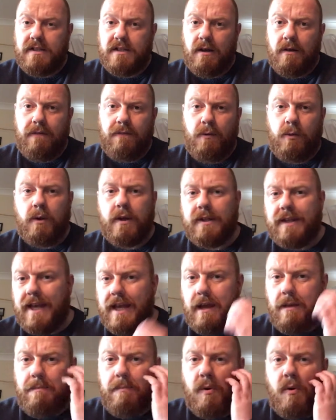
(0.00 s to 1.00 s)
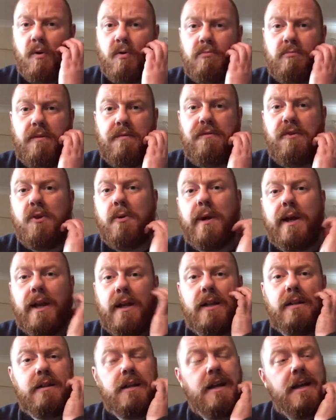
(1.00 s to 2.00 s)
So I thought I'd get a bottle and review it.
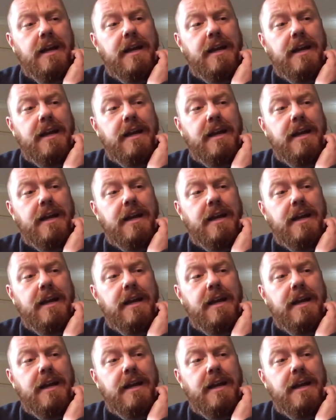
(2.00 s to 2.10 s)
And I,